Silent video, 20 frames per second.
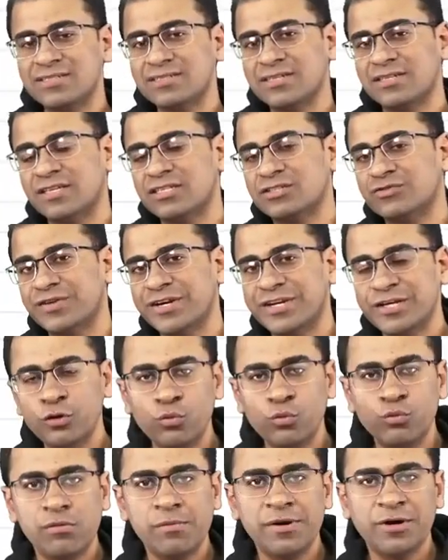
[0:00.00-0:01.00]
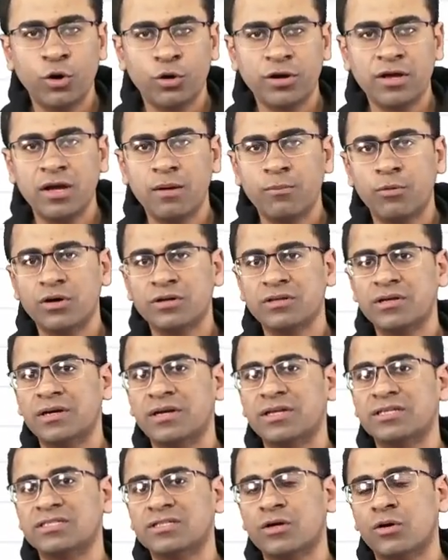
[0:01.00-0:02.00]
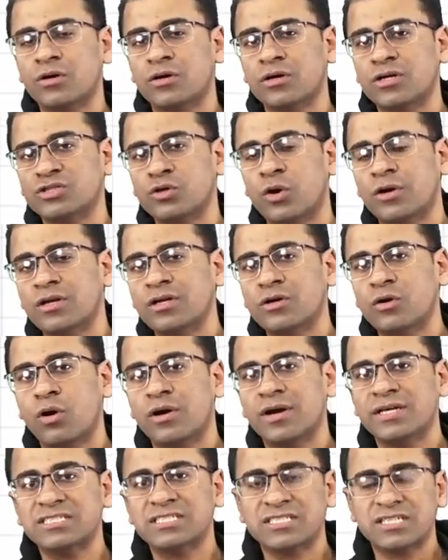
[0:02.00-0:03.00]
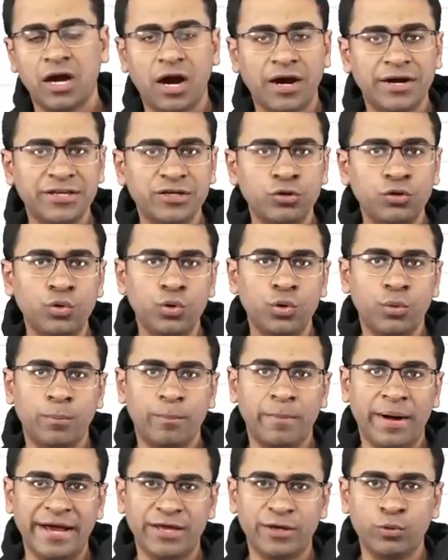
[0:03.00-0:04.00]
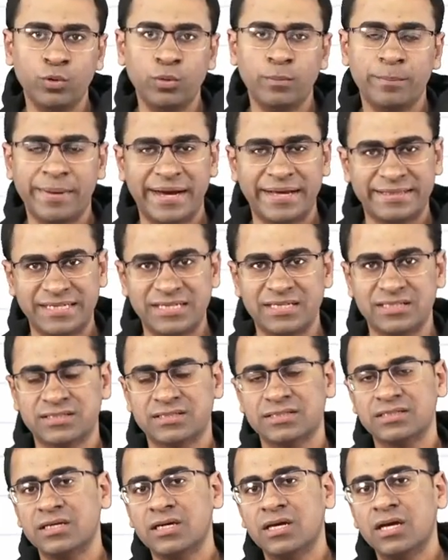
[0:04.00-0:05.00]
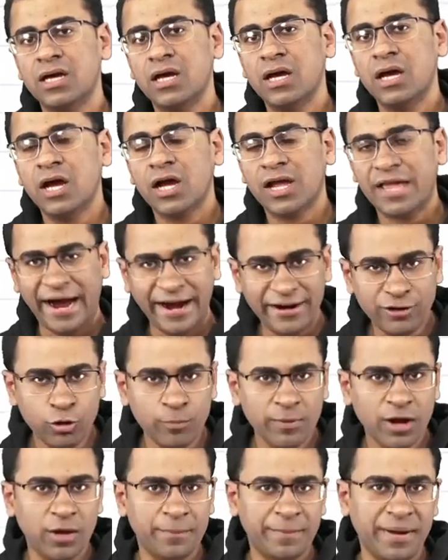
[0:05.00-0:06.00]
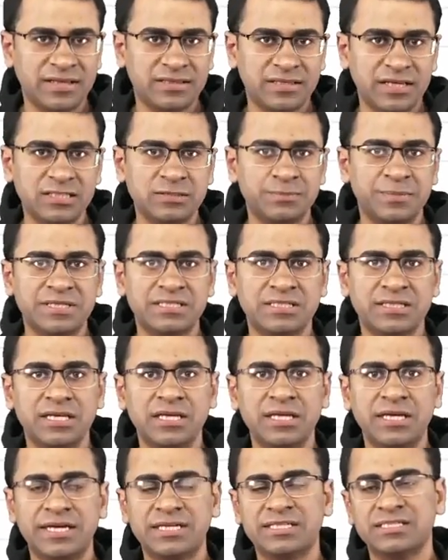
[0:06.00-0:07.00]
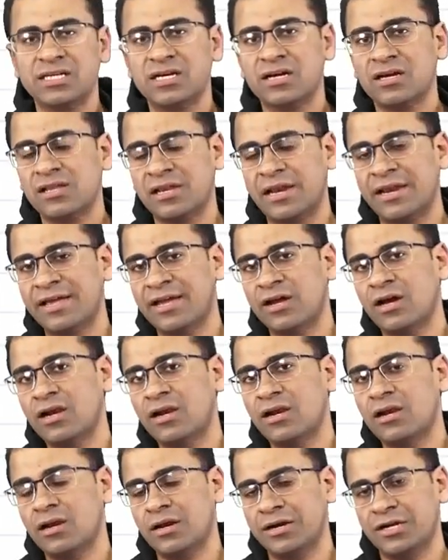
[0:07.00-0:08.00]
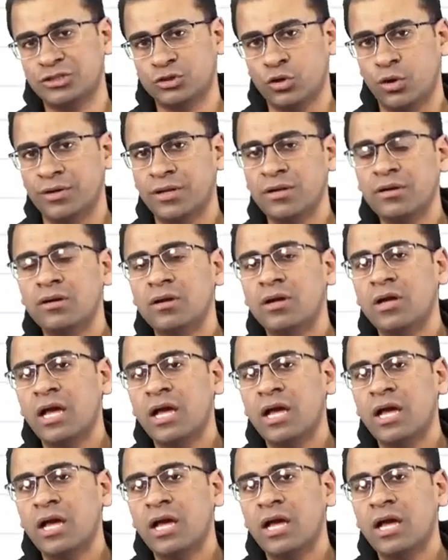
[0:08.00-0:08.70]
guys, in this video we will be talking about the disorder called as cardiomyopathies. Cardiomyopathies basically it's a clinical disorder